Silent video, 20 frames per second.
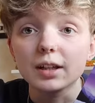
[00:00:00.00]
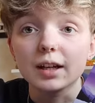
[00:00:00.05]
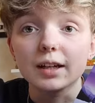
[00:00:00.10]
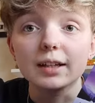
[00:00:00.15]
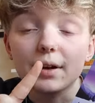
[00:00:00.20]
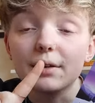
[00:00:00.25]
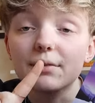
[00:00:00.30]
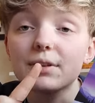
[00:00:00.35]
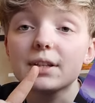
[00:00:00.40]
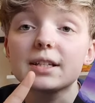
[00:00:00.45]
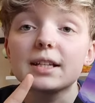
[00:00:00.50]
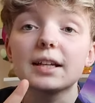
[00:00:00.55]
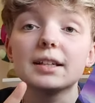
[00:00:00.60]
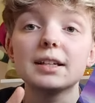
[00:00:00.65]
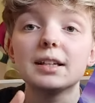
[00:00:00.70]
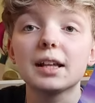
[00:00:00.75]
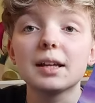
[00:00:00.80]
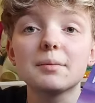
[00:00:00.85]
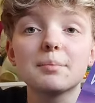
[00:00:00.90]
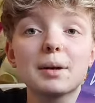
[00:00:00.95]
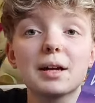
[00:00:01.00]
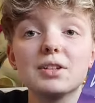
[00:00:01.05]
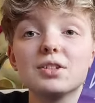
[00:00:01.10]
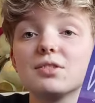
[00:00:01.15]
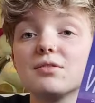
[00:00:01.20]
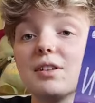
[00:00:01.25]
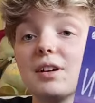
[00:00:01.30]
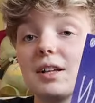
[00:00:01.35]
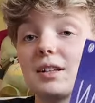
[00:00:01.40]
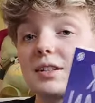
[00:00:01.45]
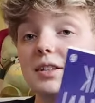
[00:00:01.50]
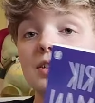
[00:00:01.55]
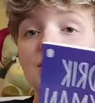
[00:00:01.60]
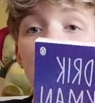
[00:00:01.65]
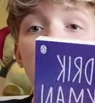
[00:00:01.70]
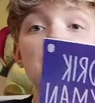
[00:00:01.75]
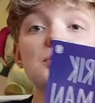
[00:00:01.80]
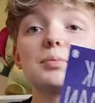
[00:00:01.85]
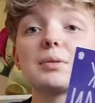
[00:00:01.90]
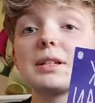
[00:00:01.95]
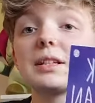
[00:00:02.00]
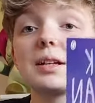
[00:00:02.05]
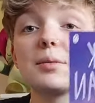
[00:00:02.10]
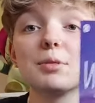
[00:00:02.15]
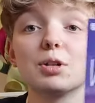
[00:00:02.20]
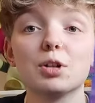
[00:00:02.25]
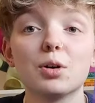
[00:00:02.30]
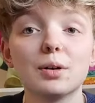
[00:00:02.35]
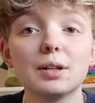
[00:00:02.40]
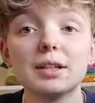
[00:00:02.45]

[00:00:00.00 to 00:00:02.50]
Like if there's any like Benji fans in the comments, please let me know.